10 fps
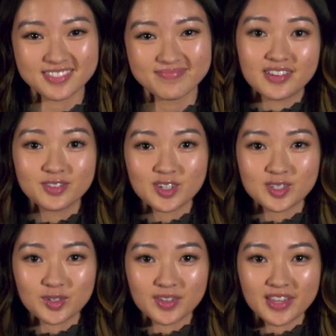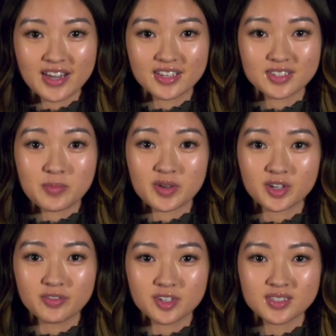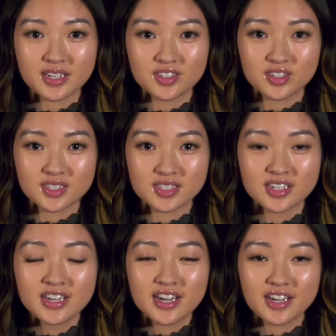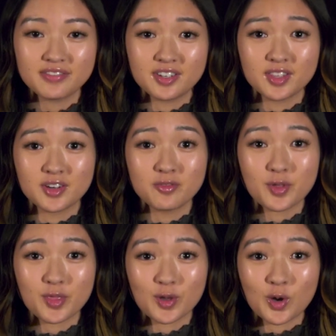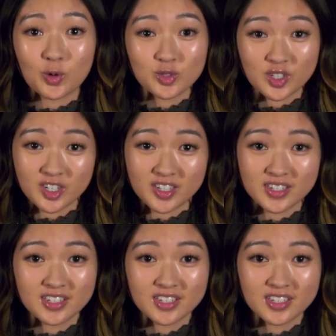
After I started at America First, I fell in love with the culture